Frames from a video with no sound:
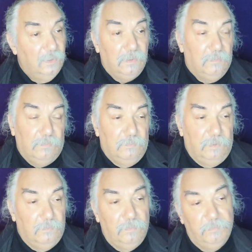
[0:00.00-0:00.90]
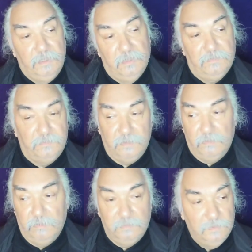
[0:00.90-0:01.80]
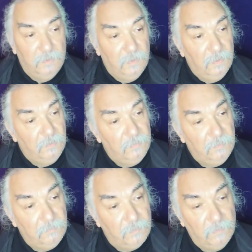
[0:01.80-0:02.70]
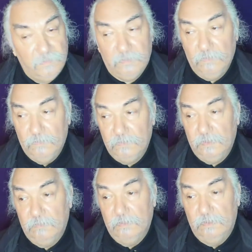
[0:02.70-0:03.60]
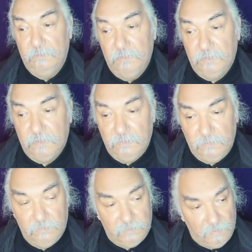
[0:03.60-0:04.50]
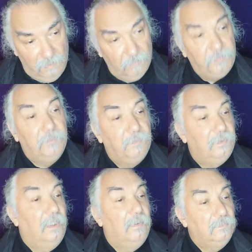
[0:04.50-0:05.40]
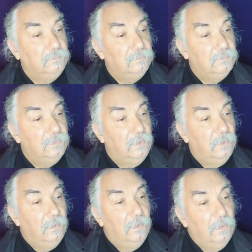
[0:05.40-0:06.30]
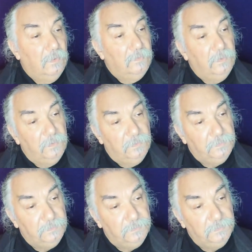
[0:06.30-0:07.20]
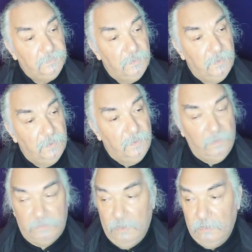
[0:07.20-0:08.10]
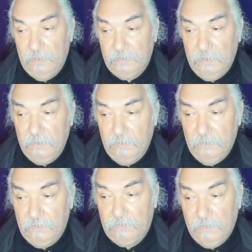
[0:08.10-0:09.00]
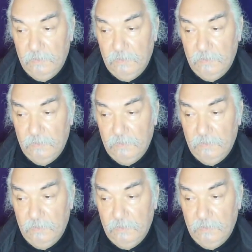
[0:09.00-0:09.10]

It wouldn't, it wouldn't be necessary. See, because ordinarily the music is used to calm people down. See, it's not it's not used